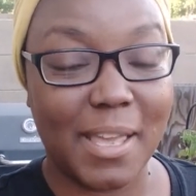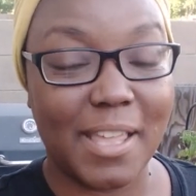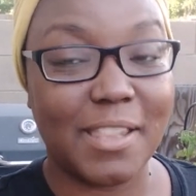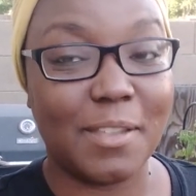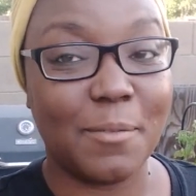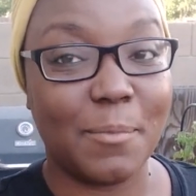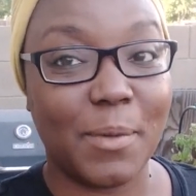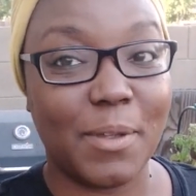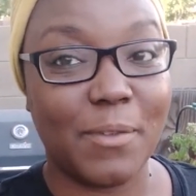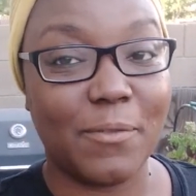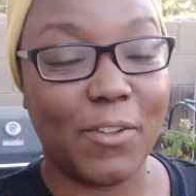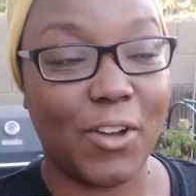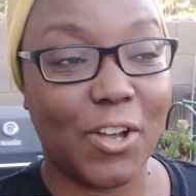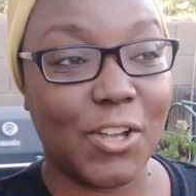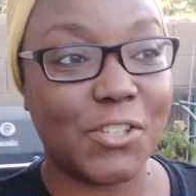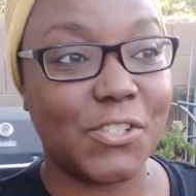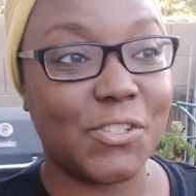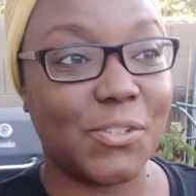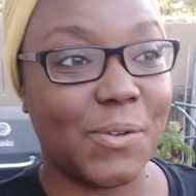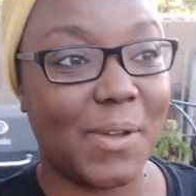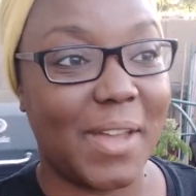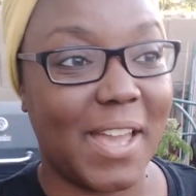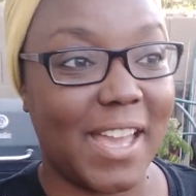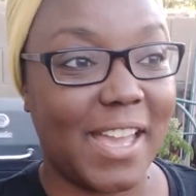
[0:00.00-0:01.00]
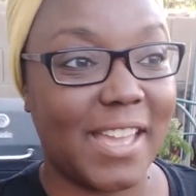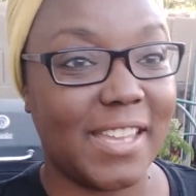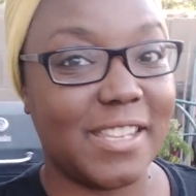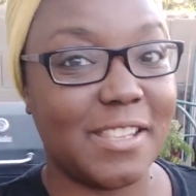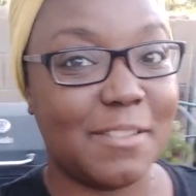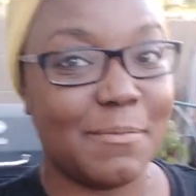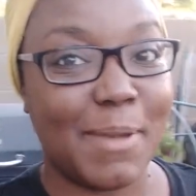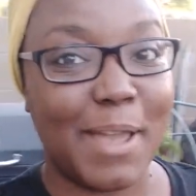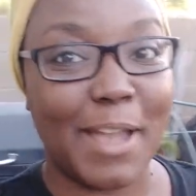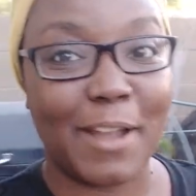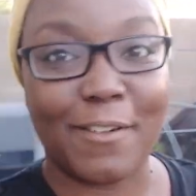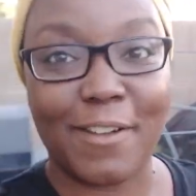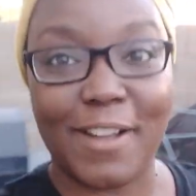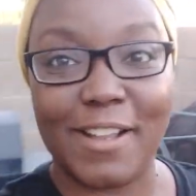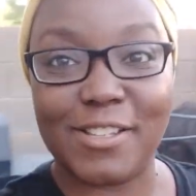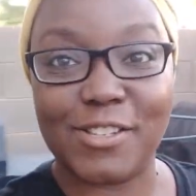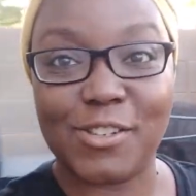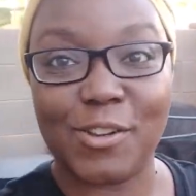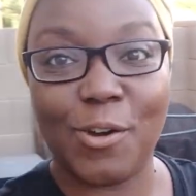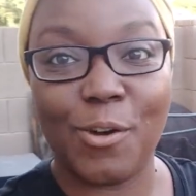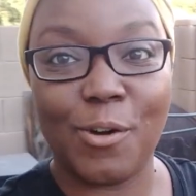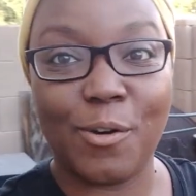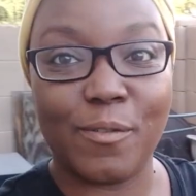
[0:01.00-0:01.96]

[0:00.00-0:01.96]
and then we've also had the pack rats go